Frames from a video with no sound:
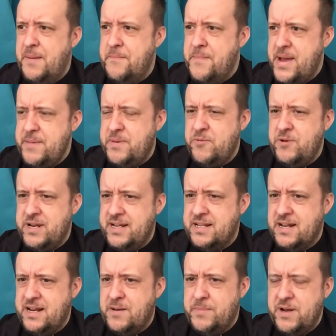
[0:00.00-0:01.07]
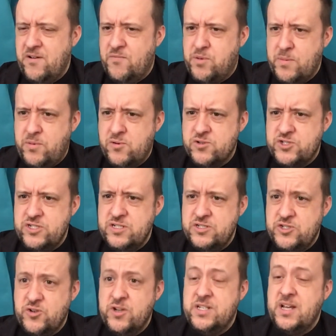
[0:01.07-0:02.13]
Maybe we need a little bit of proportion and
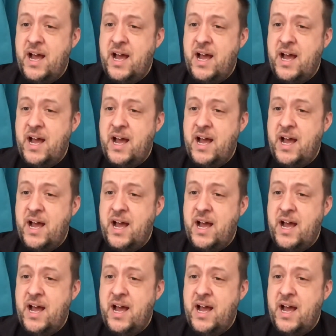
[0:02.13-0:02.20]
choice.